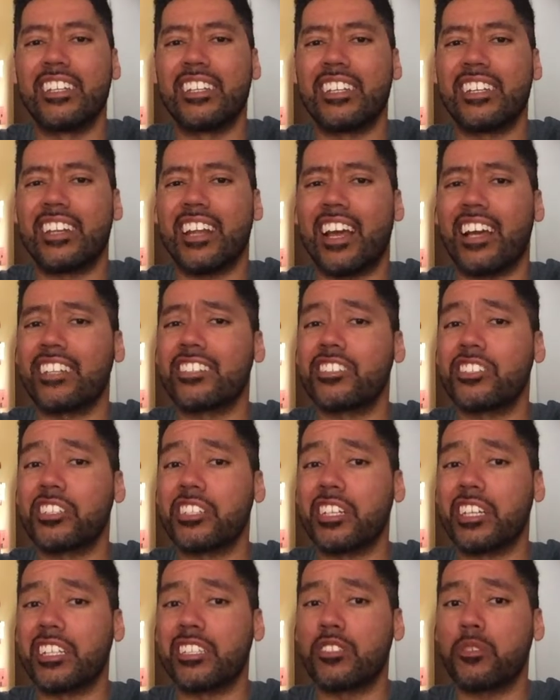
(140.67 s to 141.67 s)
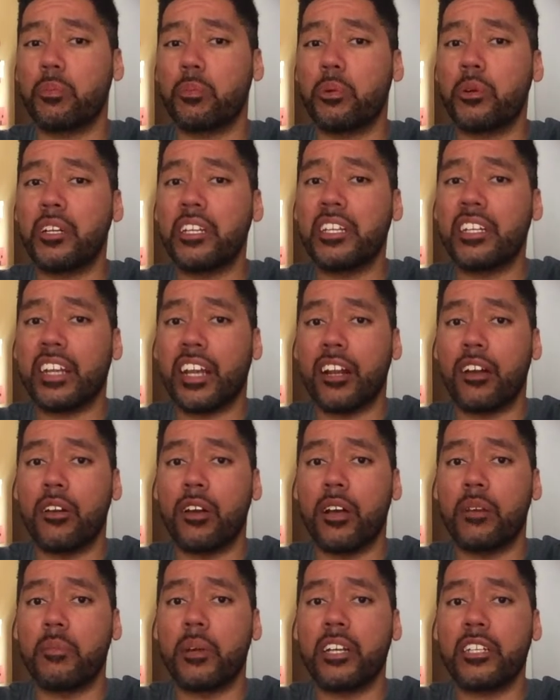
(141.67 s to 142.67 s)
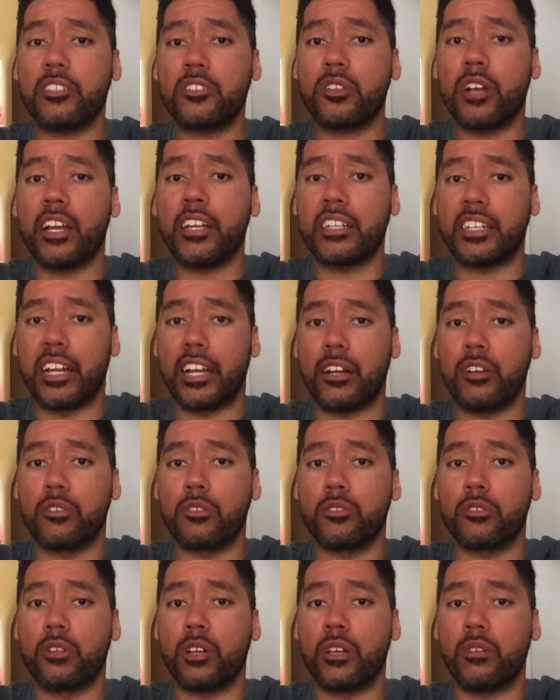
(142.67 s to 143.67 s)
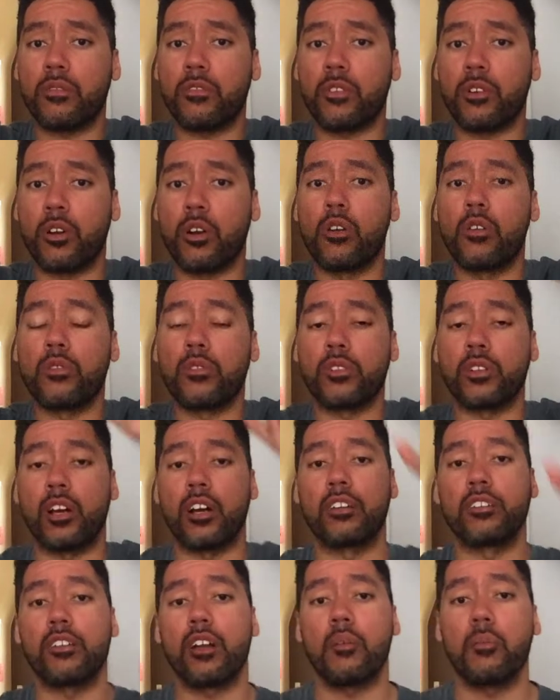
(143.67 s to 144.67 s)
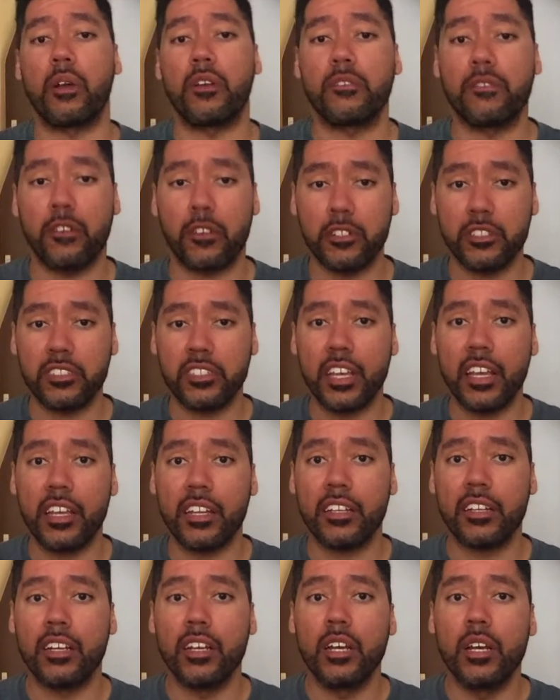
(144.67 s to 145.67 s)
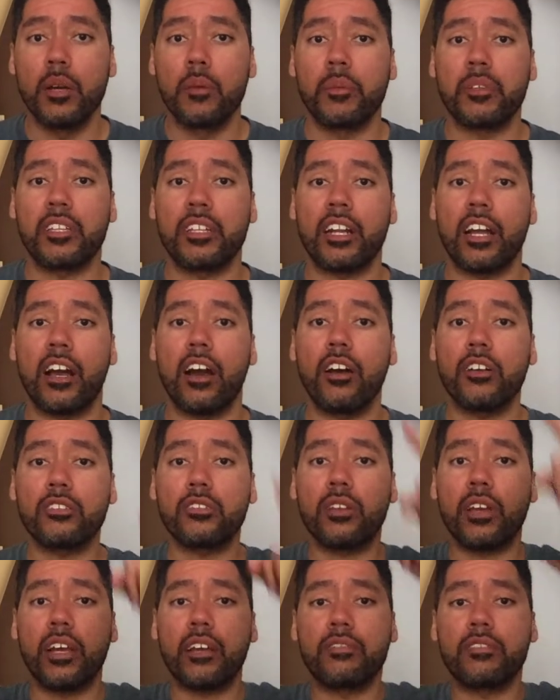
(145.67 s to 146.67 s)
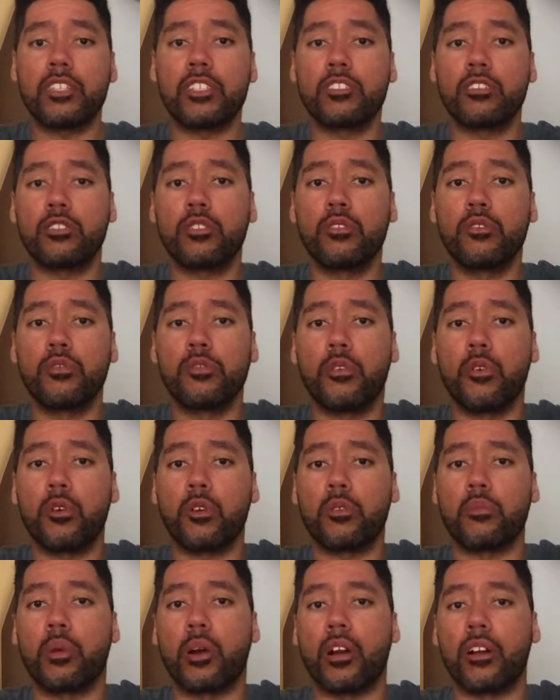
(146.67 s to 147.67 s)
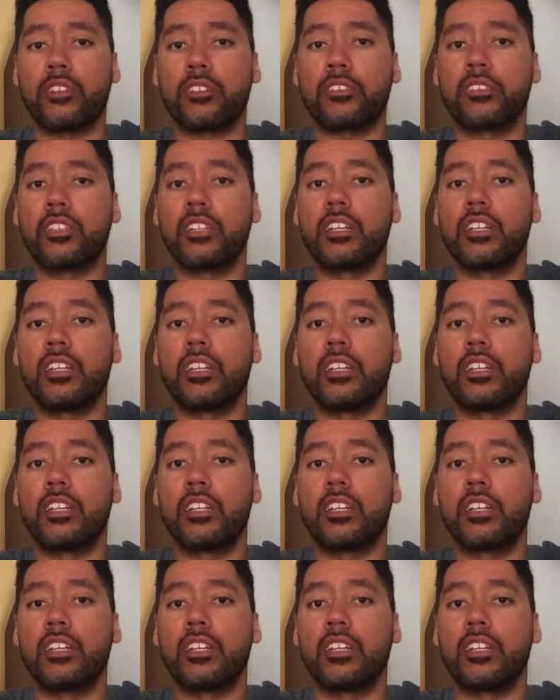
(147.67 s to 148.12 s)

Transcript: And actually, it's pretty narrow. I might try narrow grip for over and under on my first set. But then I also have these 2 forward bars.